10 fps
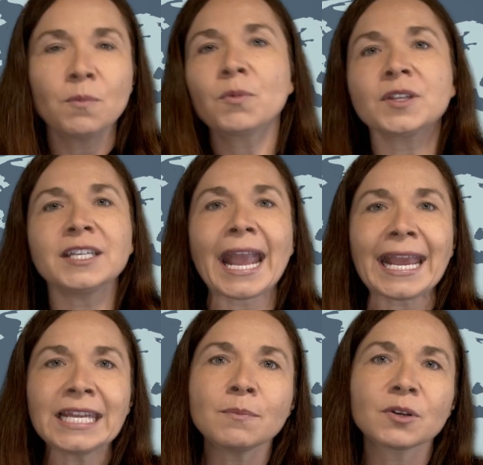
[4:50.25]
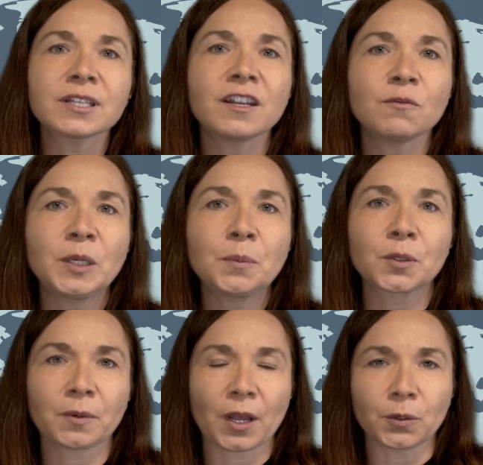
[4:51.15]
More than 80% of people
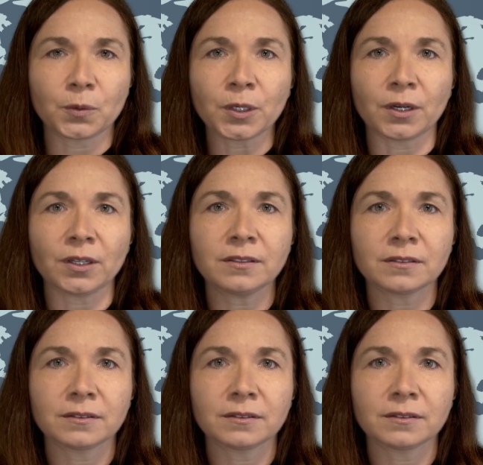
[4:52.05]
around the world